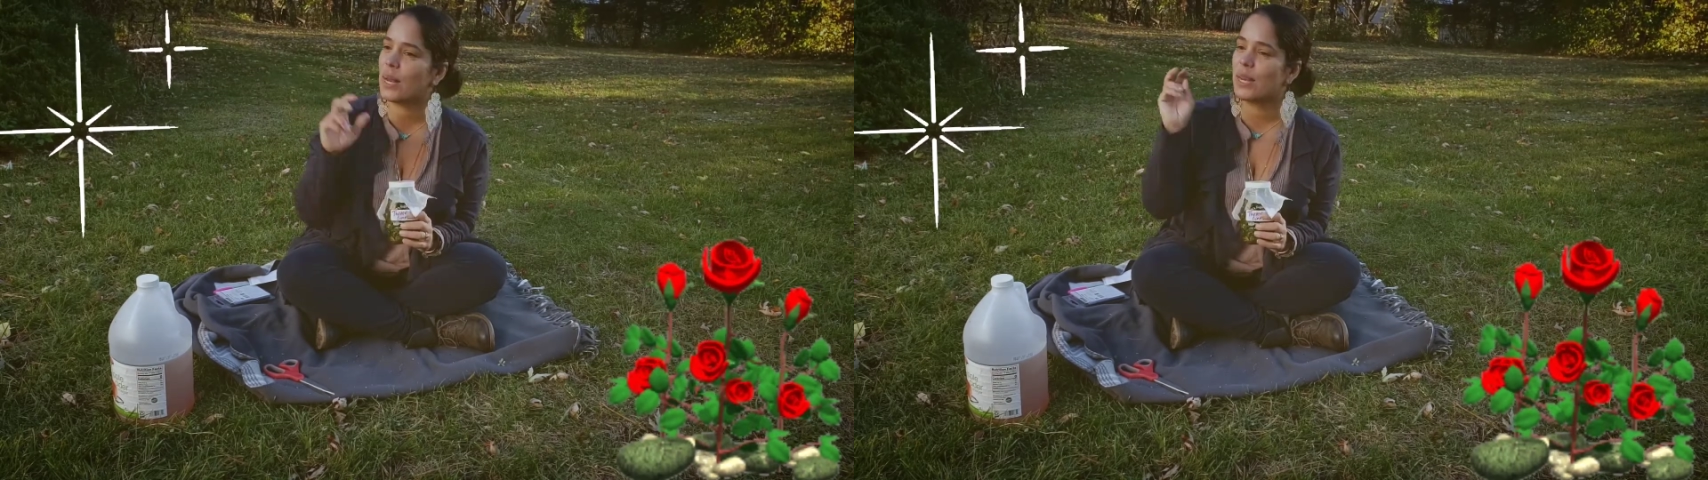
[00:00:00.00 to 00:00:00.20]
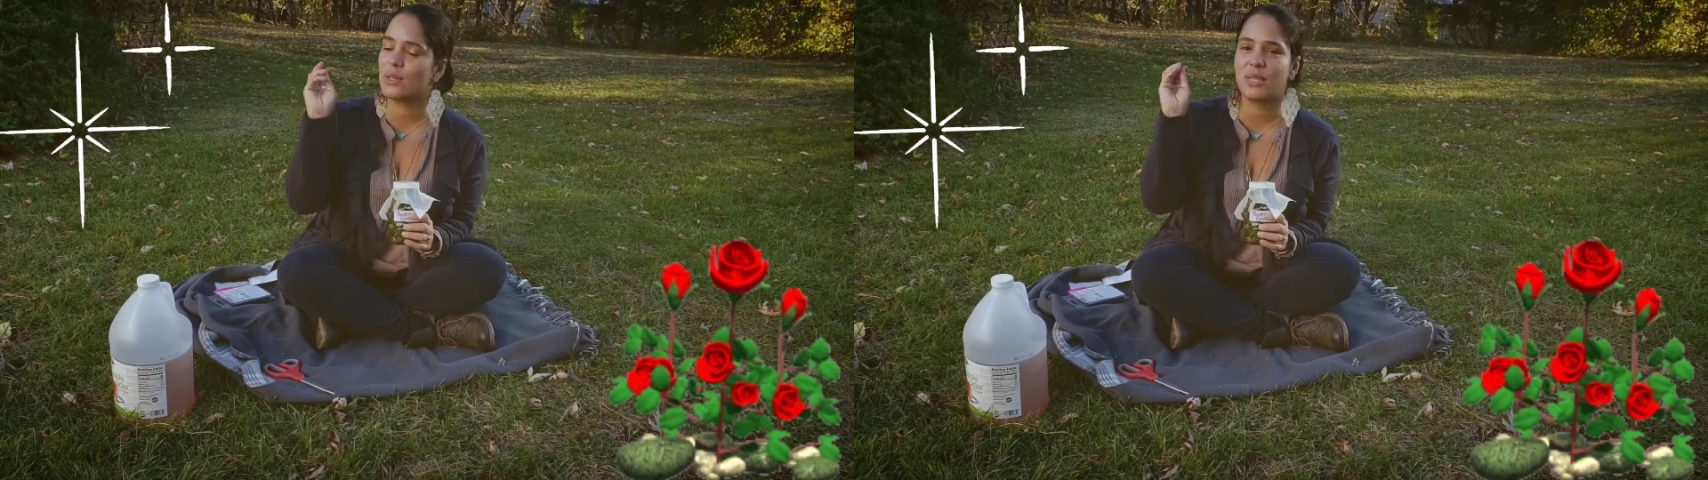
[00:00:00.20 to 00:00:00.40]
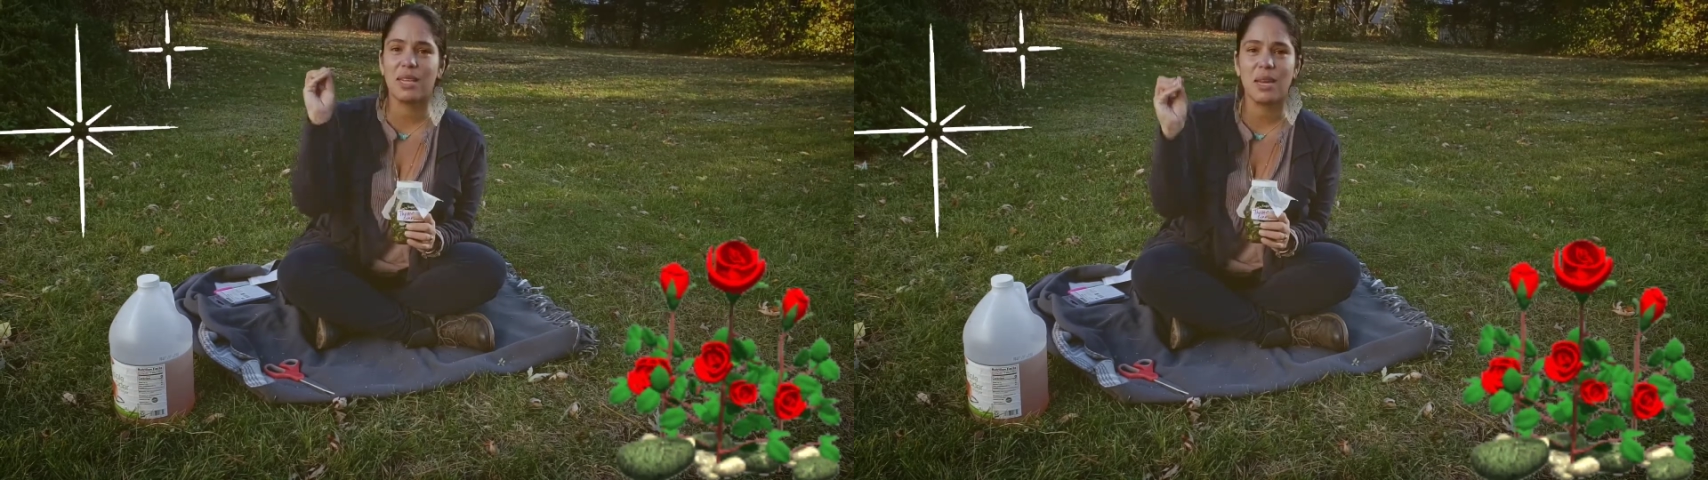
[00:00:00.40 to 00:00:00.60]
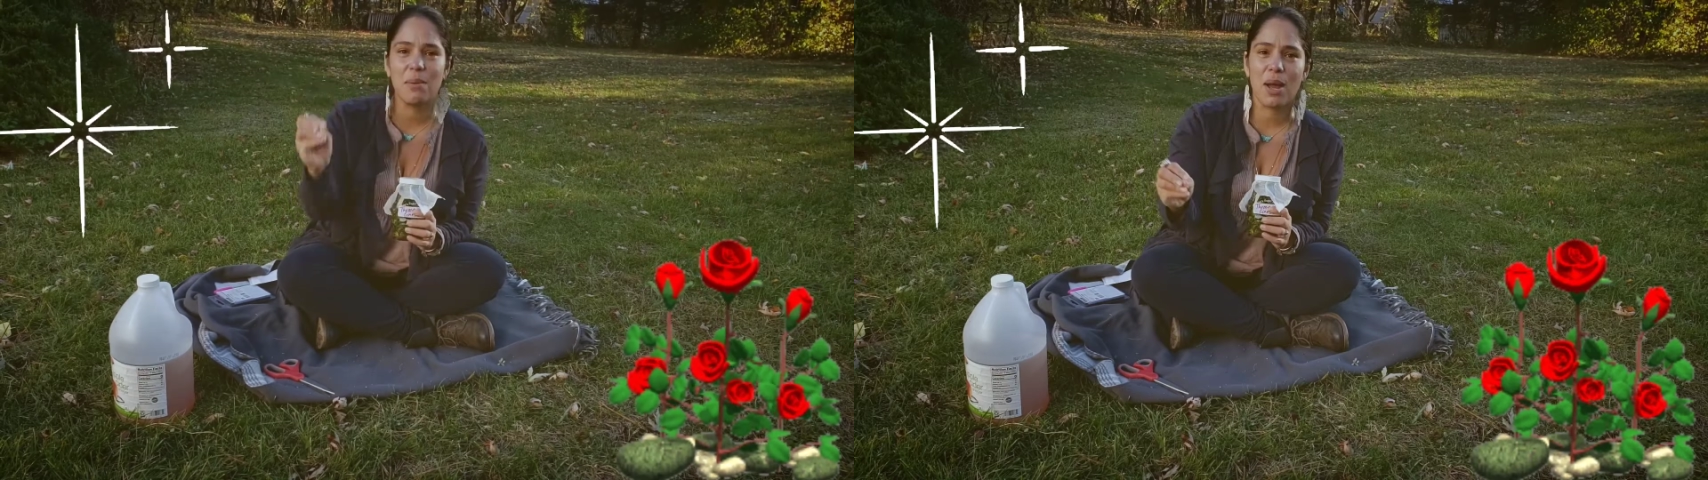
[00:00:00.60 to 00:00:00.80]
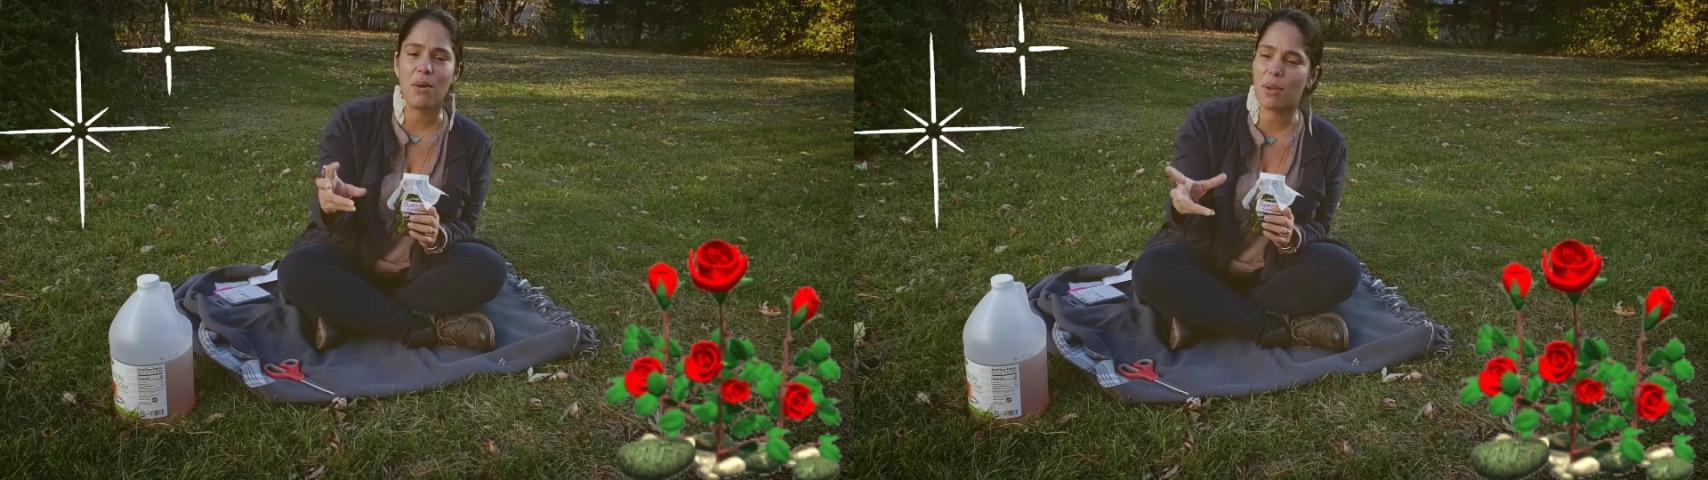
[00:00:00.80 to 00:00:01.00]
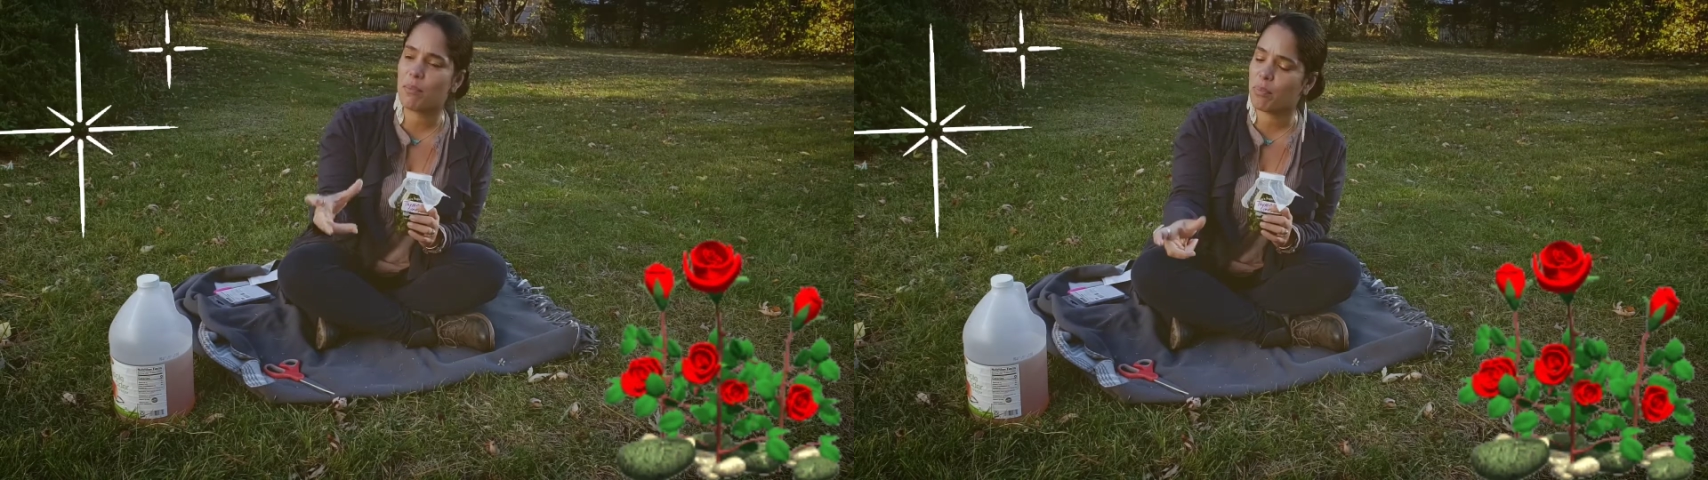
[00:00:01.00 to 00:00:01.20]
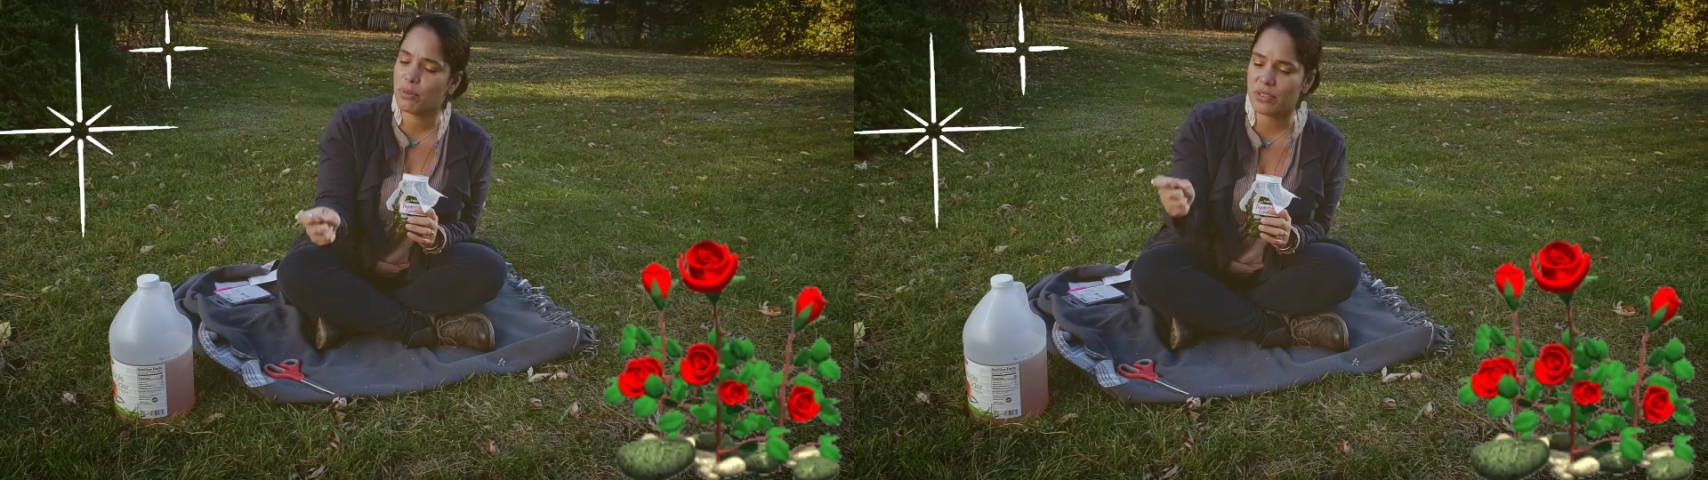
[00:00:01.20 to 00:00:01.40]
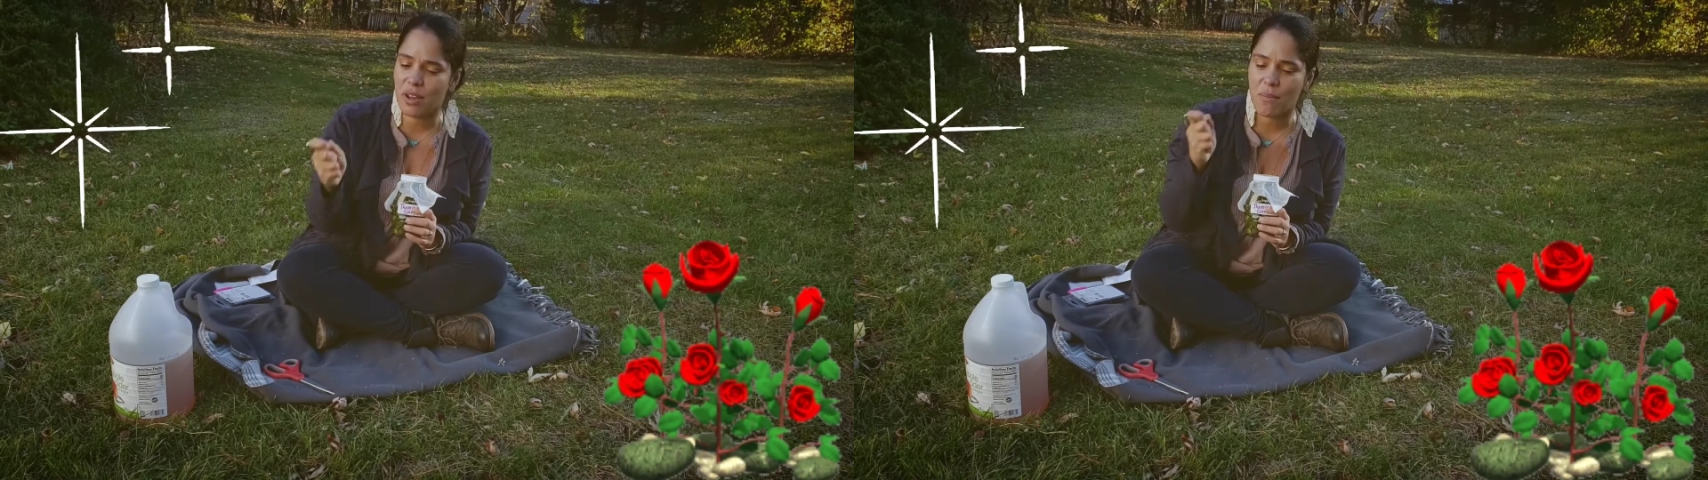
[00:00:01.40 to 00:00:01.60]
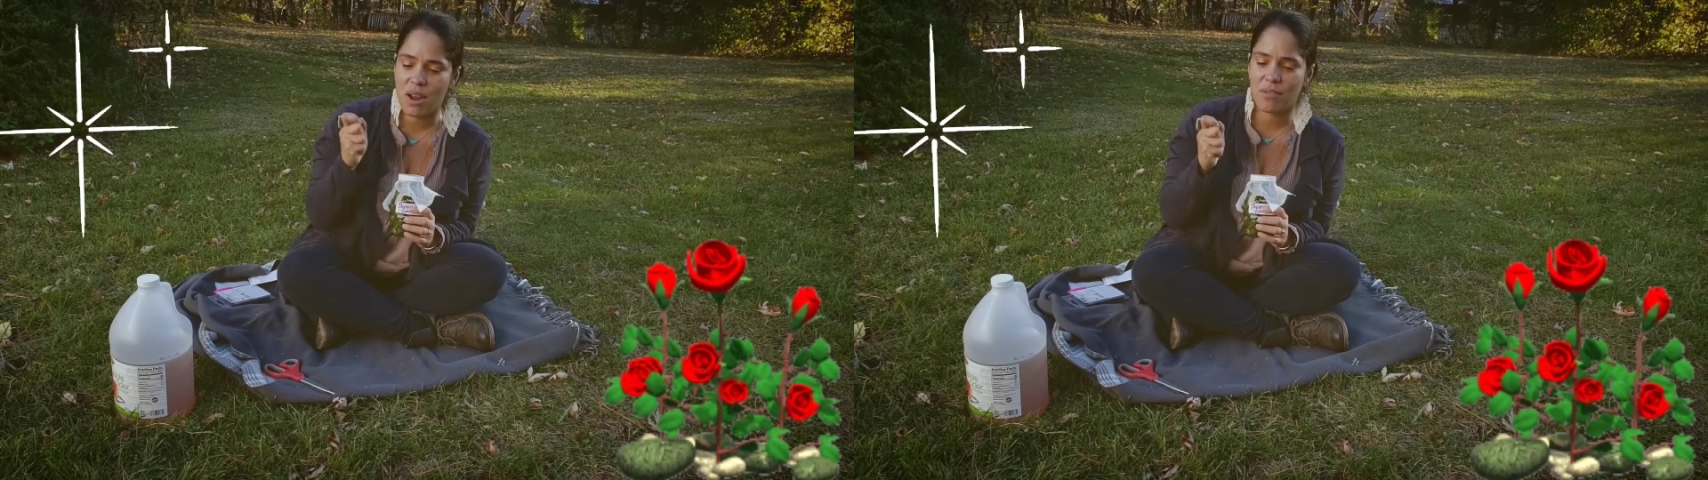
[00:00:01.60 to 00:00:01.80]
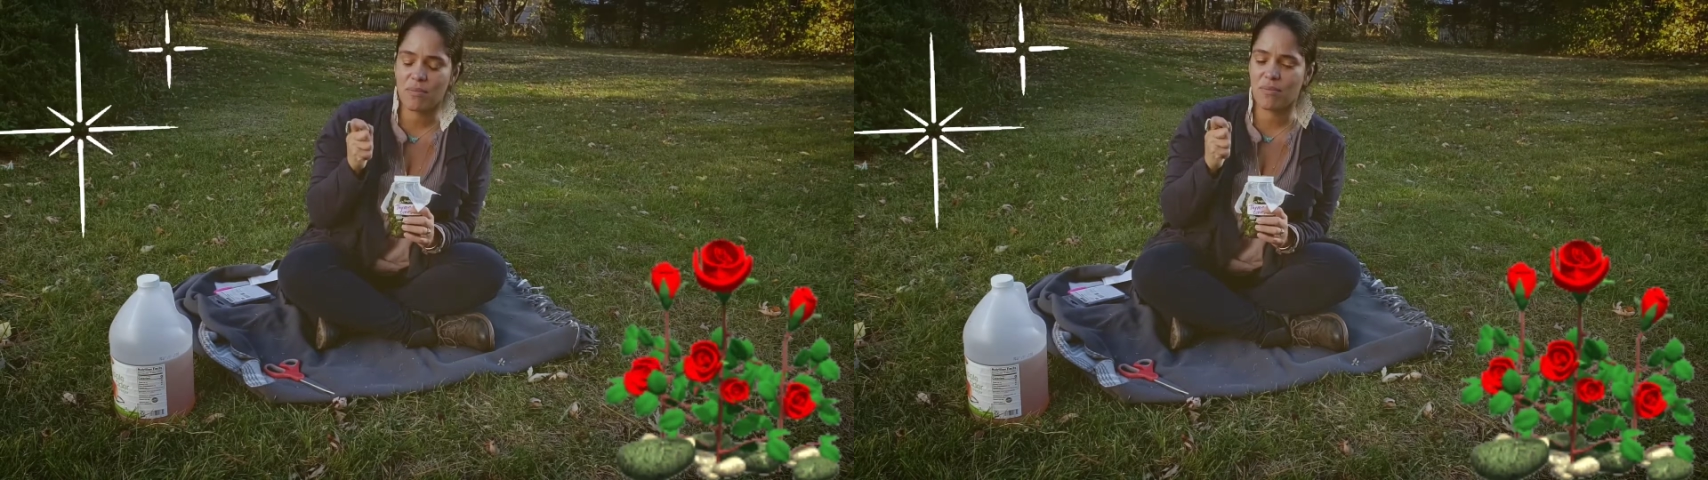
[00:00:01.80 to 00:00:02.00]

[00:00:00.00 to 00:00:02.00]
I just came out and pulled some out of,